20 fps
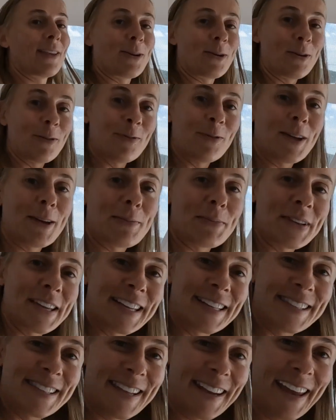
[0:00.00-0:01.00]
little fake
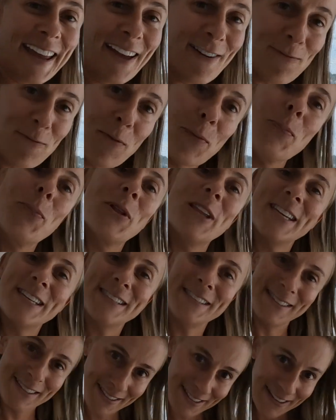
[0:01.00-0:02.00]
plants that I have
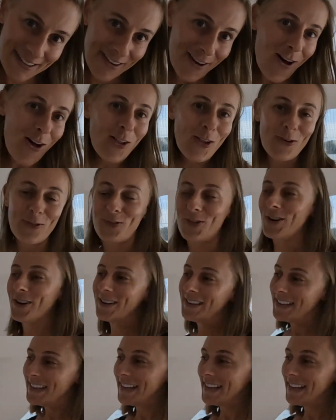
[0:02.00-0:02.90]
placed all over,